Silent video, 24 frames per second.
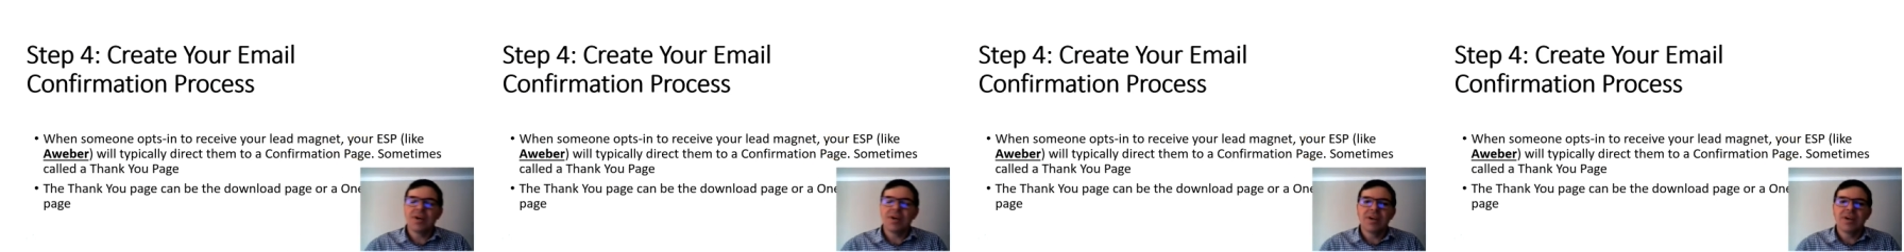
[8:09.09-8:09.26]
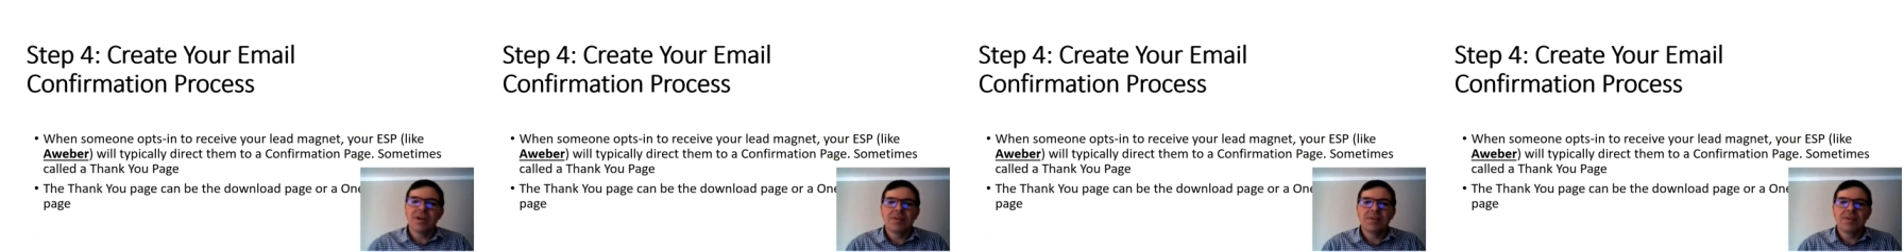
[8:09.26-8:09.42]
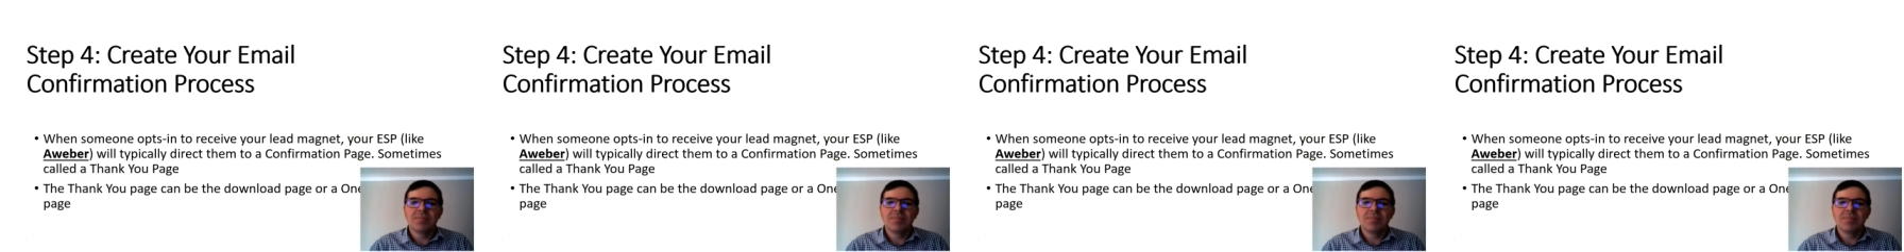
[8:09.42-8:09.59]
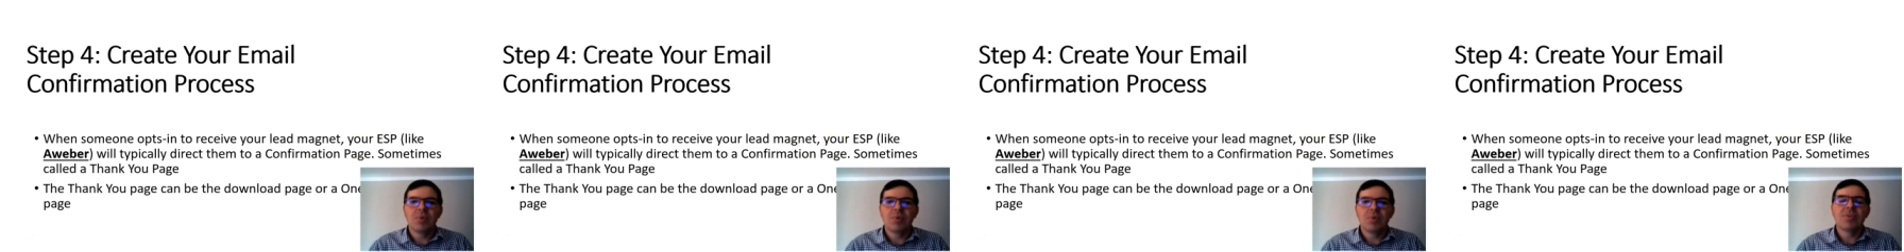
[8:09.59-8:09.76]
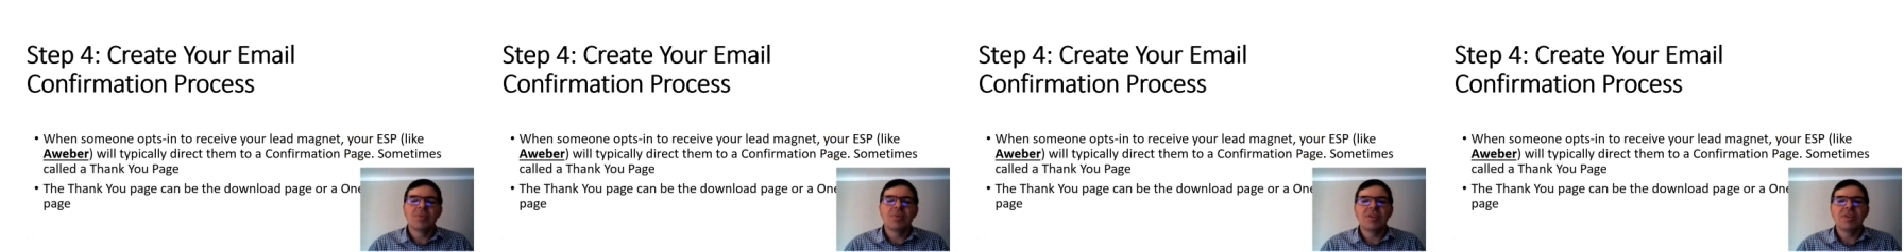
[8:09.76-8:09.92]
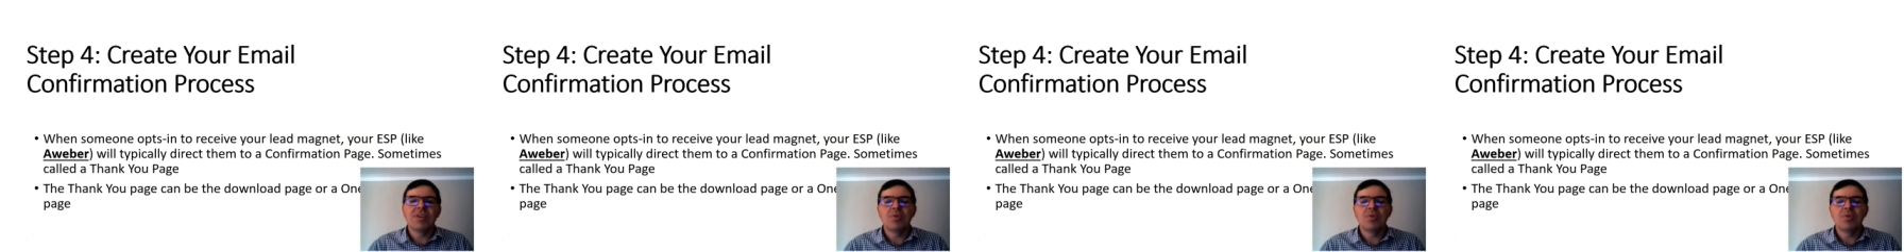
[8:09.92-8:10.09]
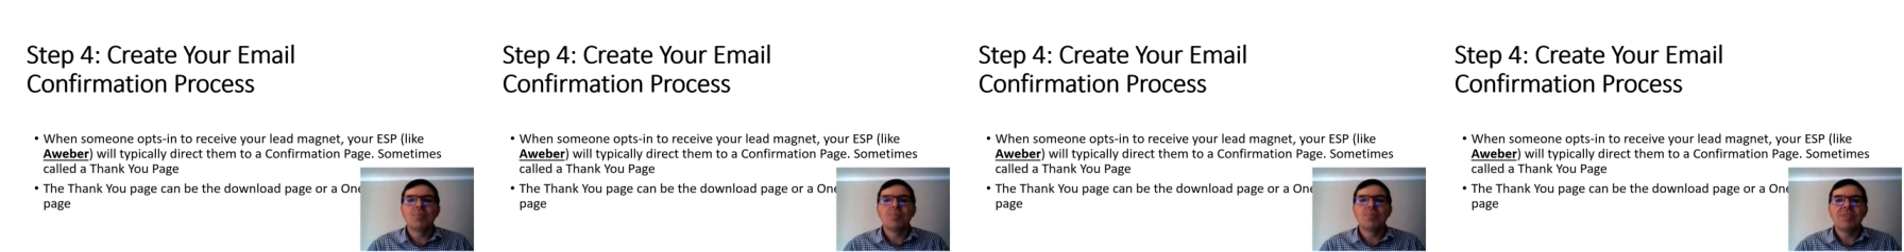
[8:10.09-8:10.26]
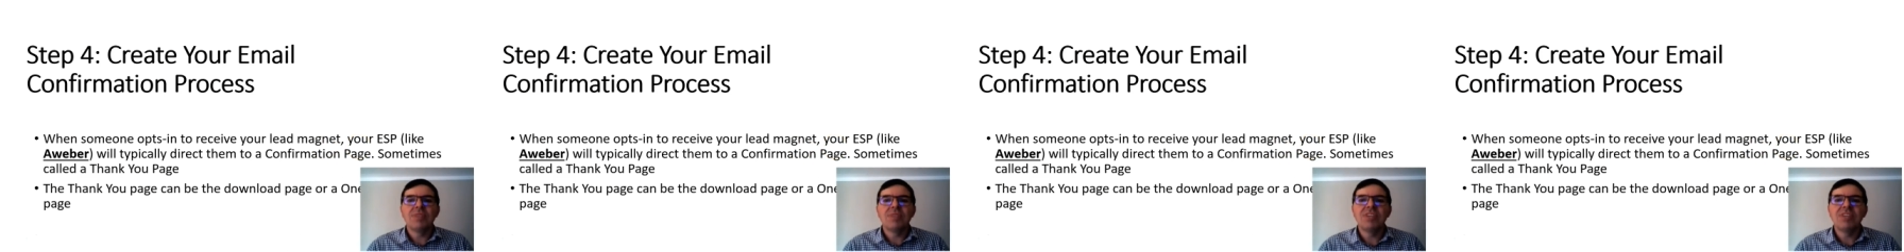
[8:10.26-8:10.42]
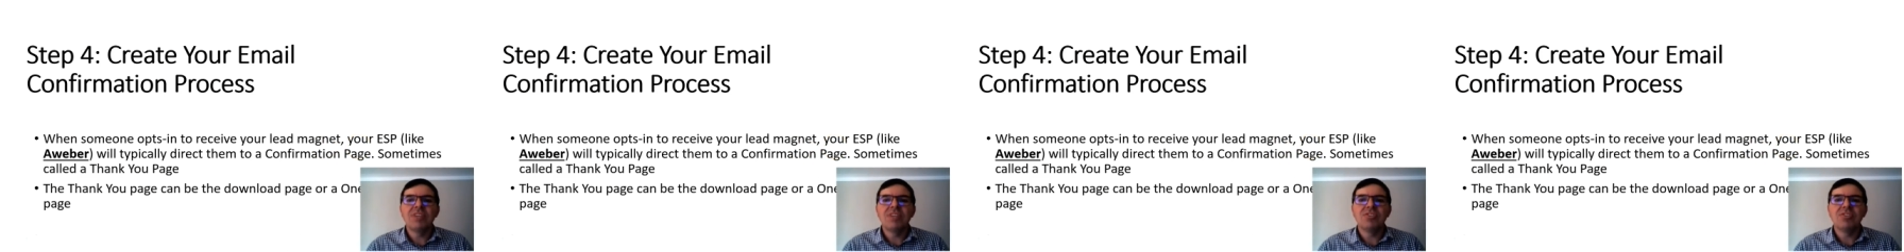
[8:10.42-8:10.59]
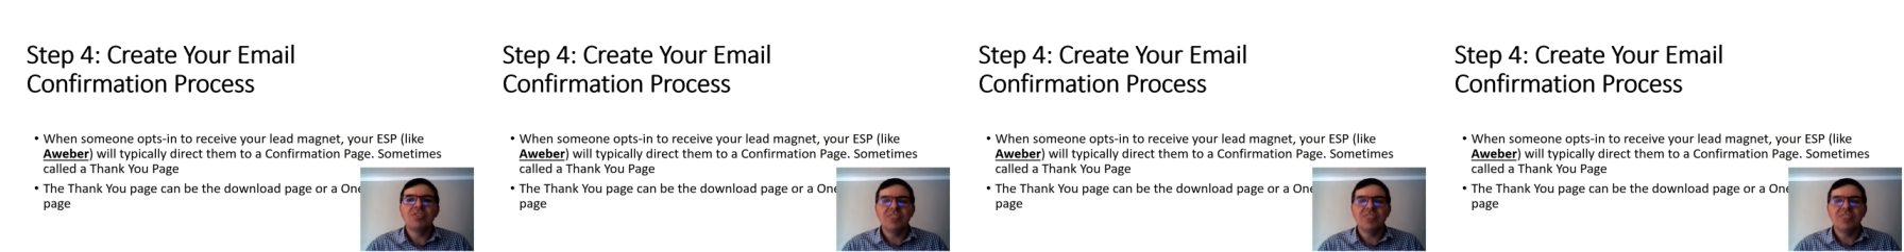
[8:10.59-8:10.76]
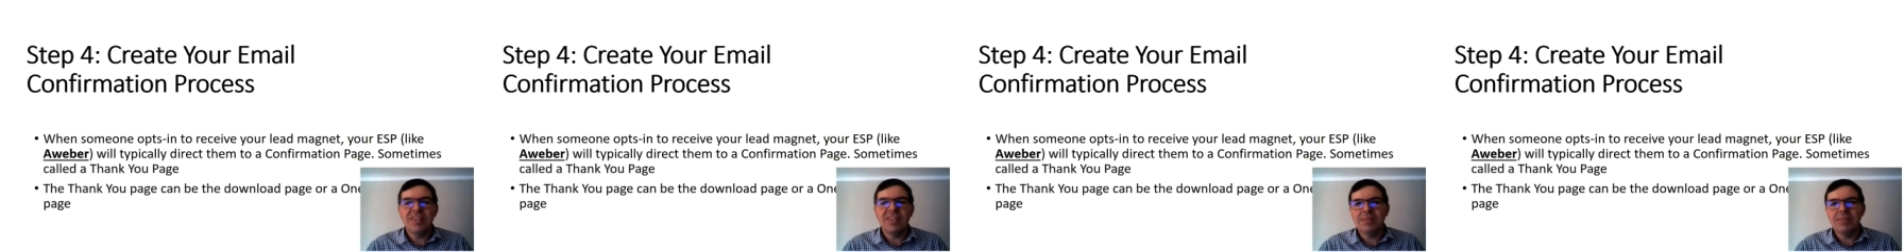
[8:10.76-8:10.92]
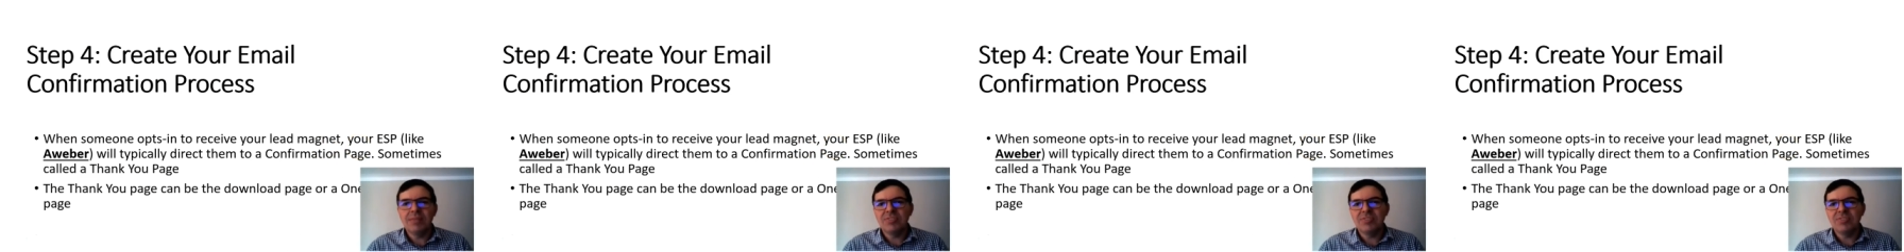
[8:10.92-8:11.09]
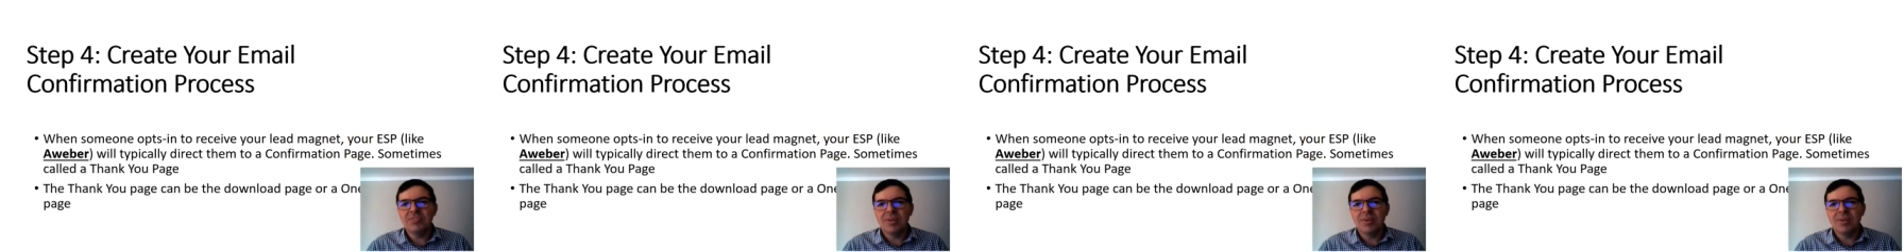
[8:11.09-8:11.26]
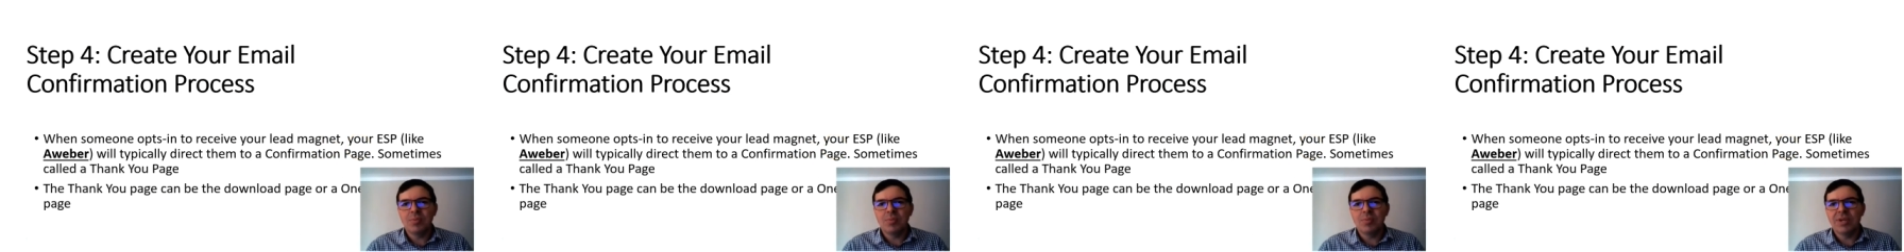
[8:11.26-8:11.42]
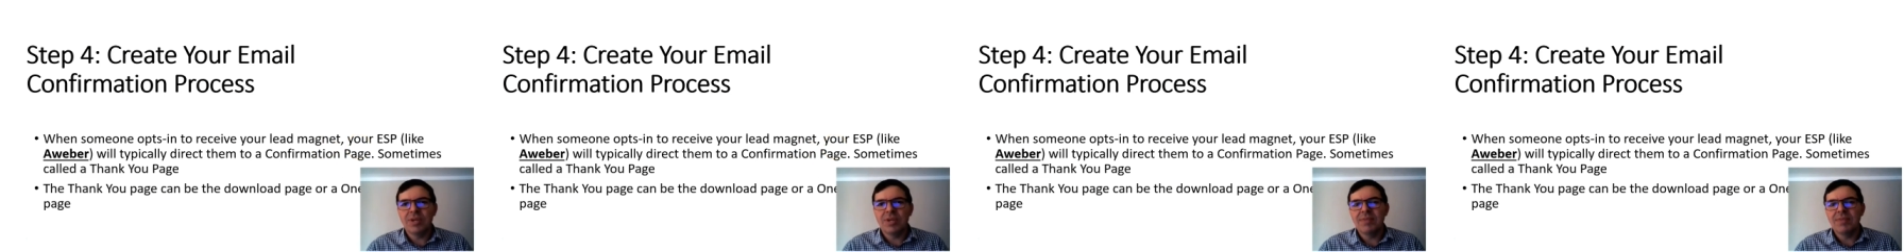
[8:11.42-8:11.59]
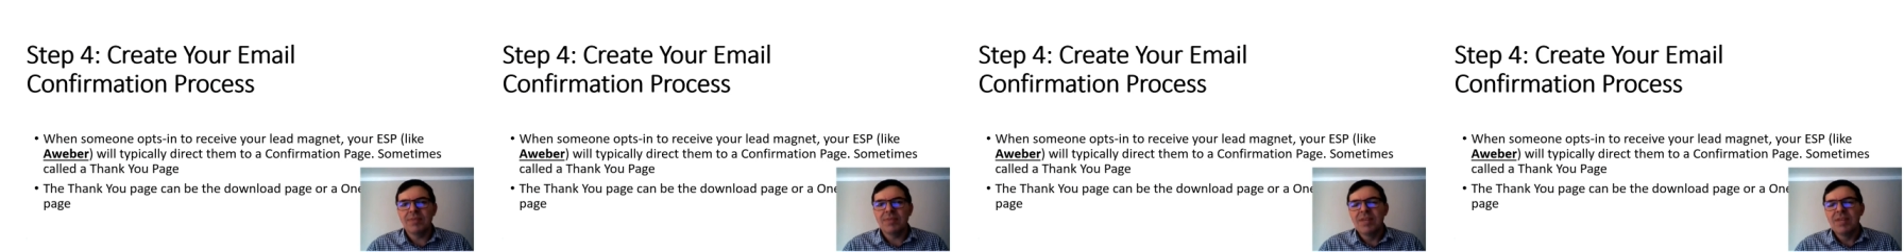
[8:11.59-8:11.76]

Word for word: um, or you need to send them somewhere